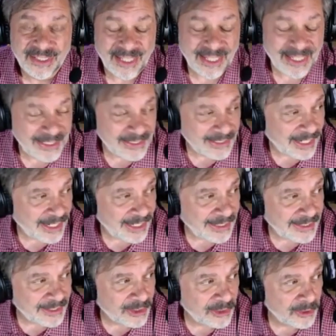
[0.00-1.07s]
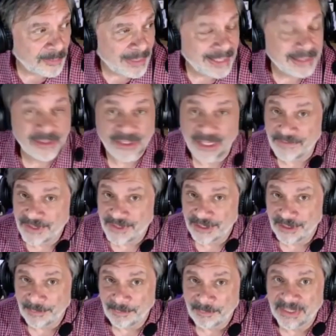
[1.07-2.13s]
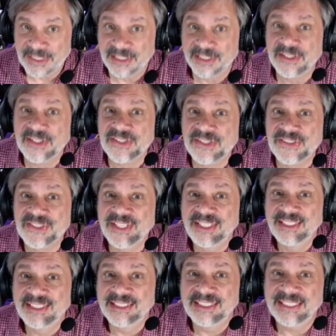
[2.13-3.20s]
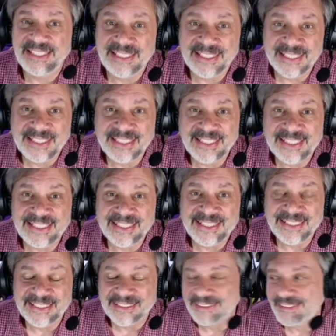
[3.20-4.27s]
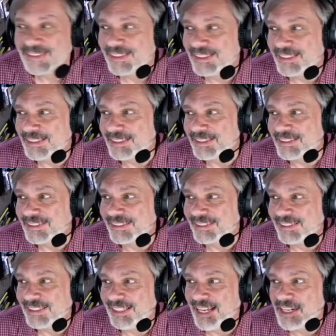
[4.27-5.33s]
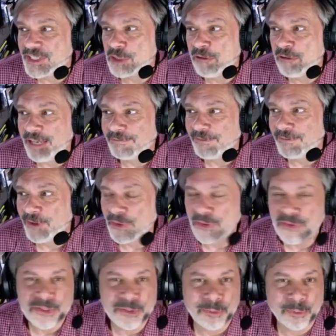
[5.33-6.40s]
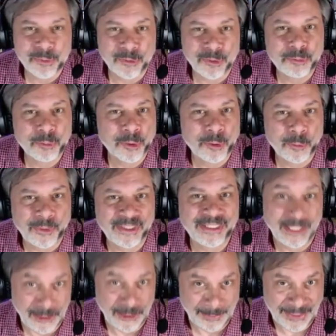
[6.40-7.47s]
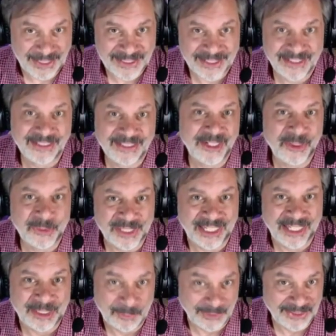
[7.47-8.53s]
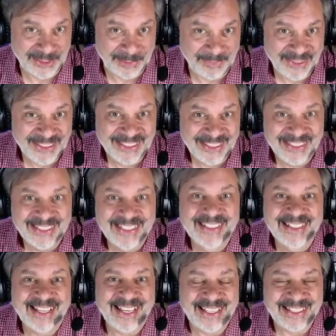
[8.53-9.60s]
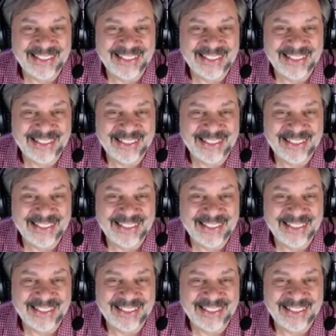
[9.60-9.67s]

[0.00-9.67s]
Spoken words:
and I owe my life to him because he had his grandfather's World War I helmet, no lie, with him, and he